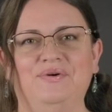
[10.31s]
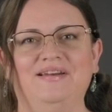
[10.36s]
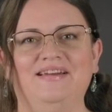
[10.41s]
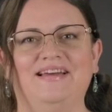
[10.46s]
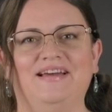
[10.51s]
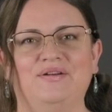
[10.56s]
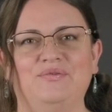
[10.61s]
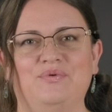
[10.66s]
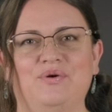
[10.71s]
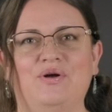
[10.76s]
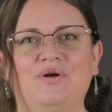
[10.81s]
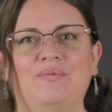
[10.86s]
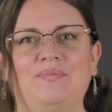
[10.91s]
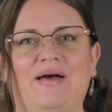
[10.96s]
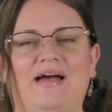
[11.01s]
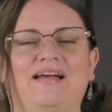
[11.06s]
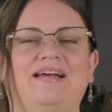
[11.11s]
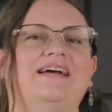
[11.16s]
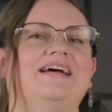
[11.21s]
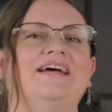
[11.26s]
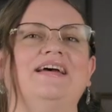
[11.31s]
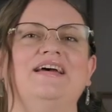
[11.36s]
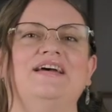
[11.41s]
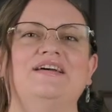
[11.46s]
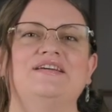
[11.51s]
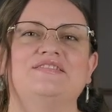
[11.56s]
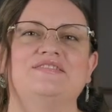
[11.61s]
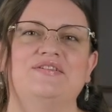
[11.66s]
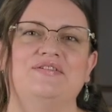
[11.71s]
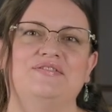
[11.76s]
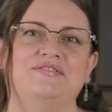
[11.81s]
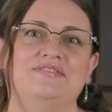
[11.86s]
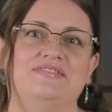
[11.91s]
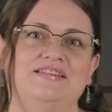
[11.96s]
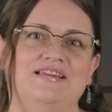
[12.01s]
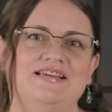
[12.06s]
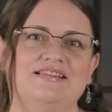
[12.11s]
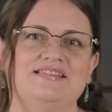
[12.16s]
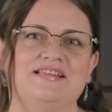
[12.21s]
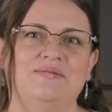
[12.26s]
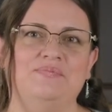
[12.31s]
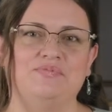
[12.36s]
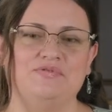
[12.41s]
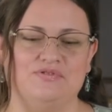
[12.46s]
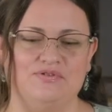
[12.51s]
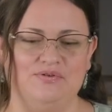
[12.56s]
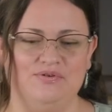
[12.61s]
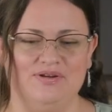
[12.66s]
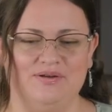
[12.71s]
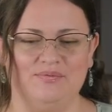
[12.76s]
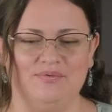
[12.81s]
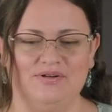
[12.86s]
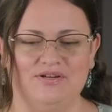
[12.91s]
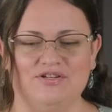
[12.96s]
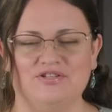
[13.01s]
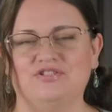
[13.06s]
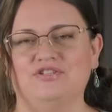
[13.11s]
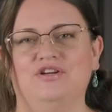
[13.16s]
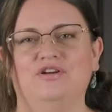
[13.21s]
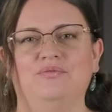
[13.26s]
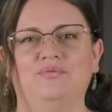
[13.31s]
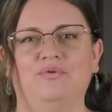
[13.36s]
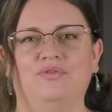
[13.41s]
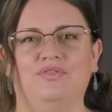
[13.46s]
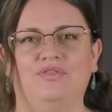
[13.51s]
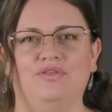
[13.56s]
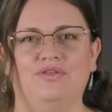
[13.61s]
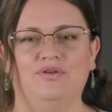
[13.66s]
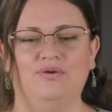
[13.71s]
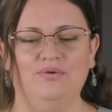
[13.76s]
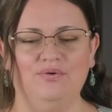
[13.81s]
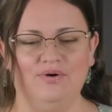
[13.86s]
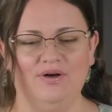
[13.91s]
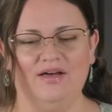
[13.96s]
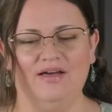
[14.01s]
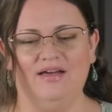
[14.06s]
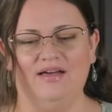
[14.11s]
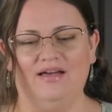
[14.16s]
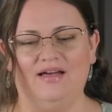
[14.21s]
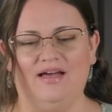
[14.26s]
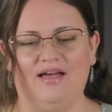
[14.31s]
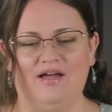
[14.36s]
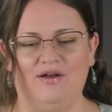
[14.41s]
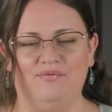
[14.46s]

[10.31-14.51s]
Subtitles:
and welcome back. So in today's episode, I'm going to share with you a